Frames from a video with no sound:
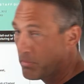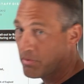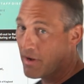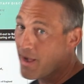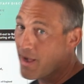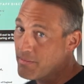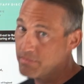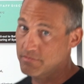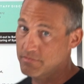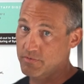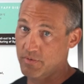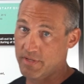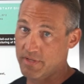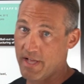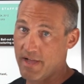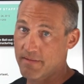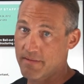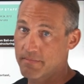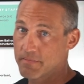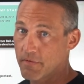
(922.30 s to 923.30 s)
problems with
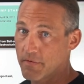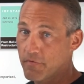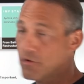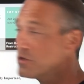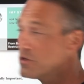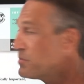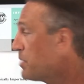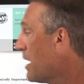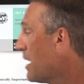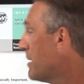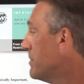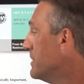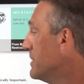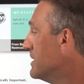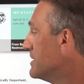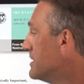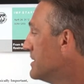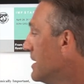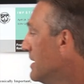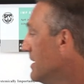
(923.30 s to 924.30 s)
that. The first problem
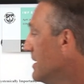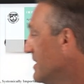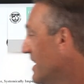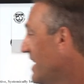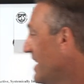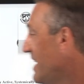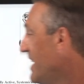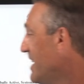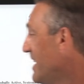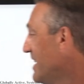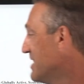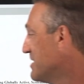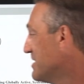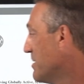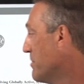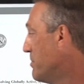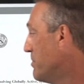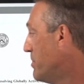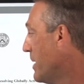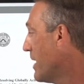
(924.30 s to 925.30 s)
is that it
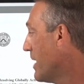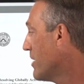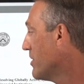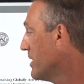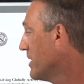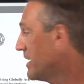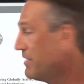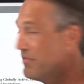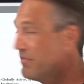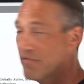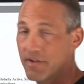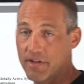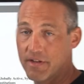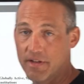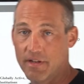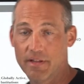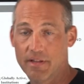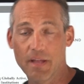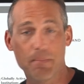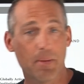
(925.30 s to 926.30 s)
is barely
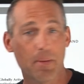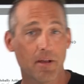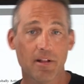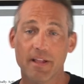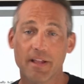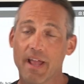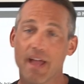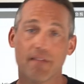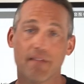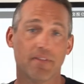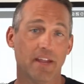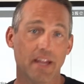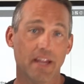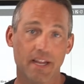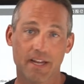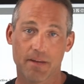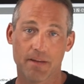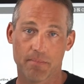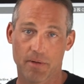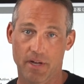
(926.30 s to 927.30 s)
funded. They barely have
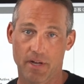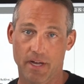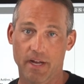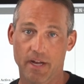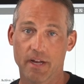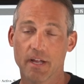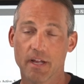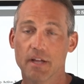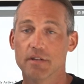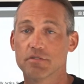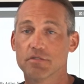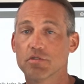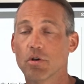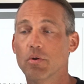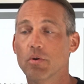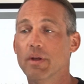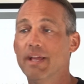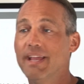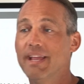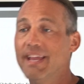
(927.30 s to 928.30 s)
any money.
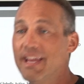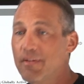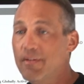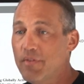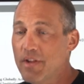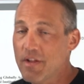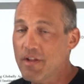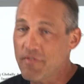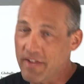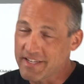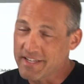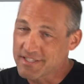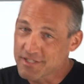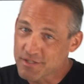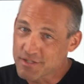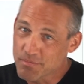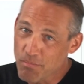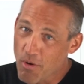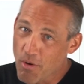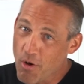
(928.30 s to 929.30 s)
So even if a
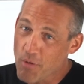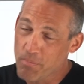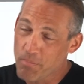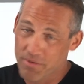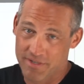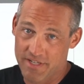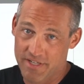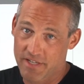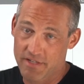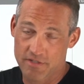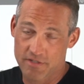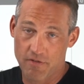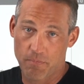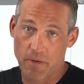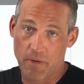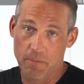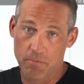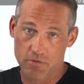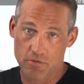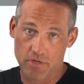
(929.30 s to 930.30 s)
small percentage of
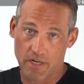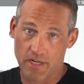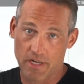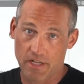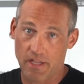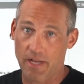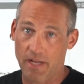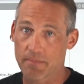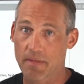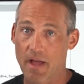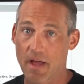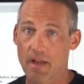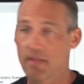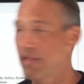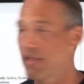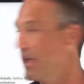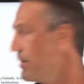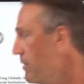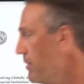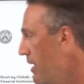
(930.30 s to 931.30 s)
people tried to claim that,
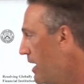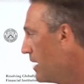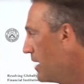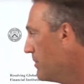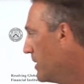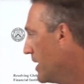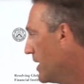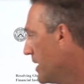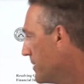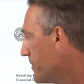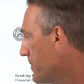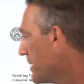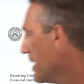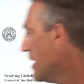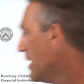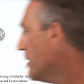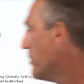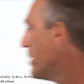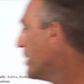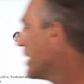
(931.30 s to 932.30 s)
they'd run out of money.
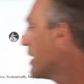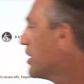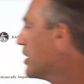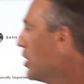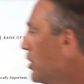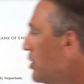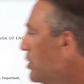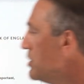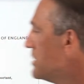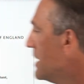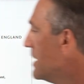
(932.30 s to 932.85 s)
But it goes